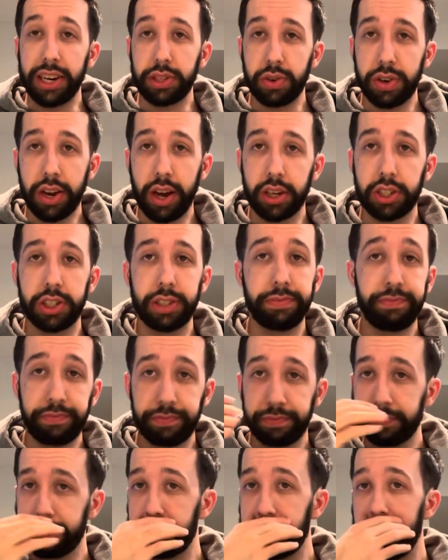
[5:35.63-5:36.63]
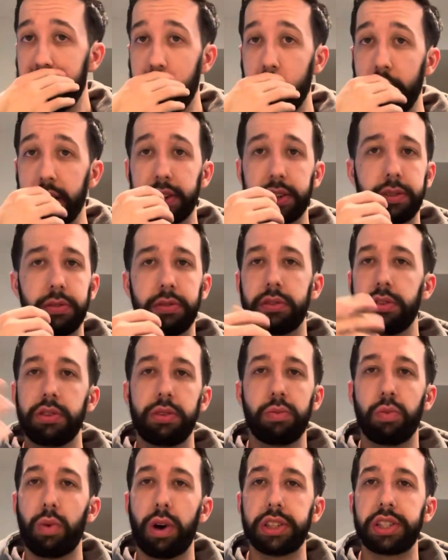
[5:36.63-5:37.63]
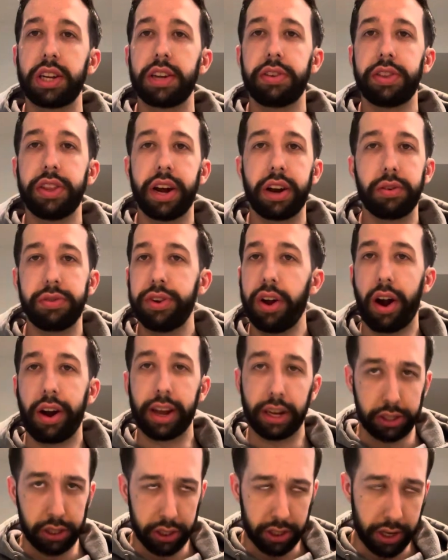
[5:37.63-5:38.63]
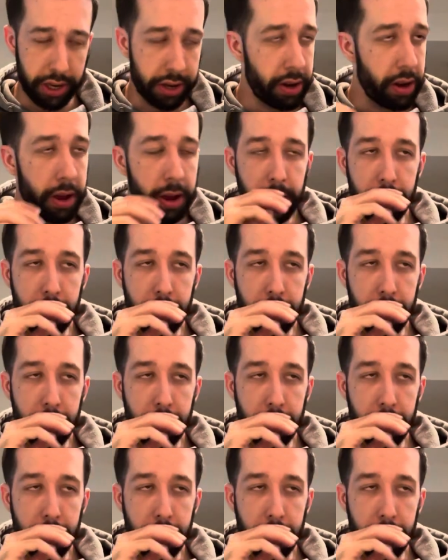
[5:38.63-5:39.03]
reduction, wasn't even there, non-existent.